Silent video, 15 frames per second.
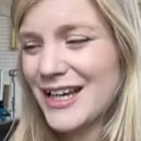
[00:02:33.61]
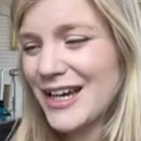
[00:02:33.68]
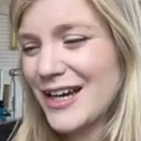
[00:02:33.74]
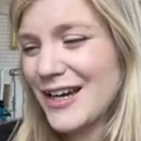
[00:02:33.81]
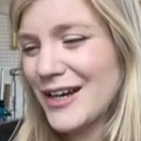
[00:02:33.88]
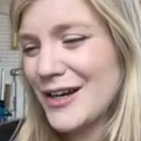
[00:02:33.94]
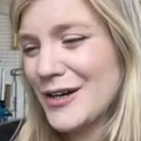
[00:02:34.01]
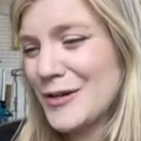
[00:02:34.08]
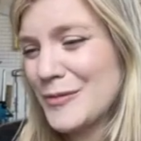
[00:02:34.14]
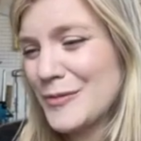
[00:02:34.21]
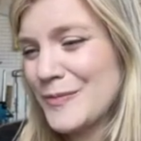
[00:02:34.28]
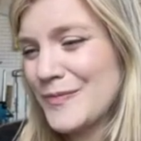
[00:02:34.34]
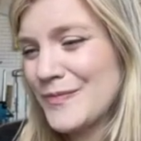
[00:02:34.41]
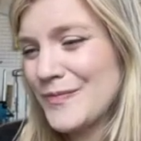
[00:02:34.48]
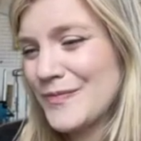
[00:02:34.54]

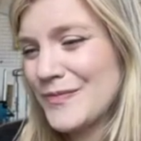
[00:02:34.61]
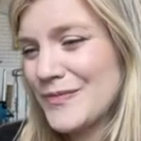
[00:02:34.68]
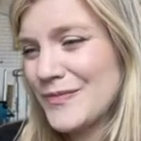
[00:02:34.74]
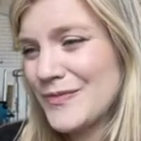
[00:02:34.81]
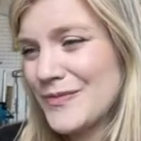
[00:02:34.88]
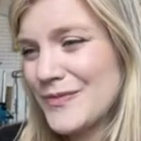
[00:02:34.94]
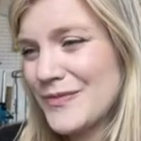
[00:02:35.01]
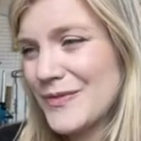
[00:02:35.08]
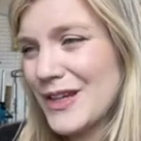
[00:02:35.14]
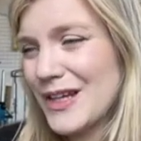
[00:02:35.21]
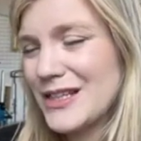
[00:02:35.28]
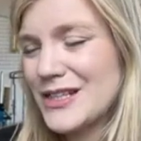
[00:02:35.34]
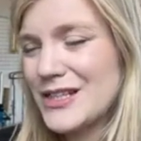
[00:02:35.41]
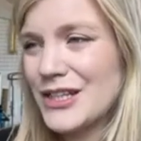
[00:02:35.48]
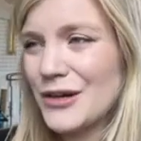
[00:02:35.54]
Um,
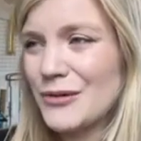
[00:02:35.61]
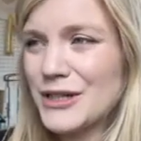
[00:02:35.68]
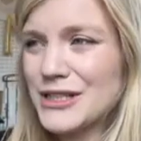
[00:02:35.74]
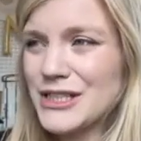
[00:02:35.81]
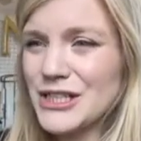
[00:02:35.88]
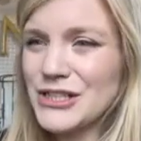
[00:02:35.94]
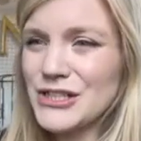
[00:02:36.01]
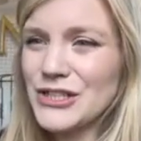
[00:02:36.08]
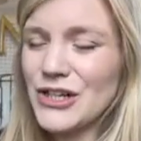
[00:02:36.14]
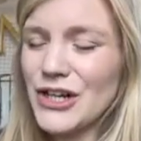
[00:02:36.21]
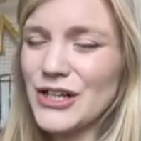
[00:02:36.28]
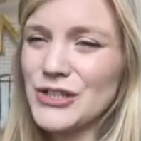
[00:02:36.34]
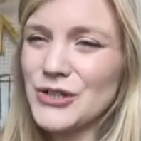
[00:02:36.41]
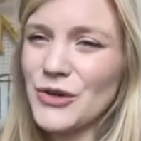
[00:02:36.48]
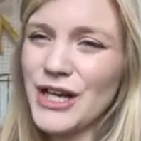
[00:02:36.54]
and so I just
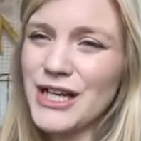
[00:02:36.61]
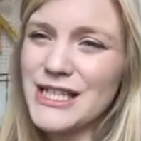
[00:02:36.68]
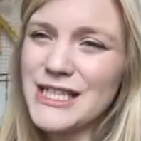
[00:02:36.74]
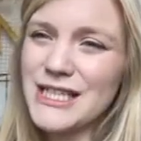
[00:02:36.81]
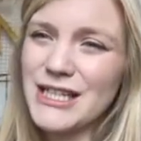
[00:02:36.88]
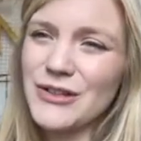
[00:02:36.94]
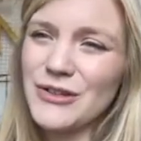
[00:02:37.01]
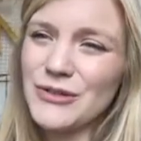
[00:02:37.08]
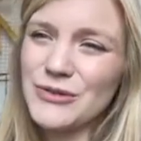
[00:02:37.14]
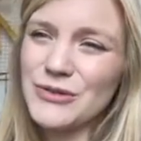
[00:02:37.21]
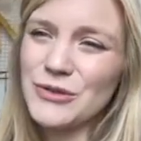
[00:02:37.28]
I tried to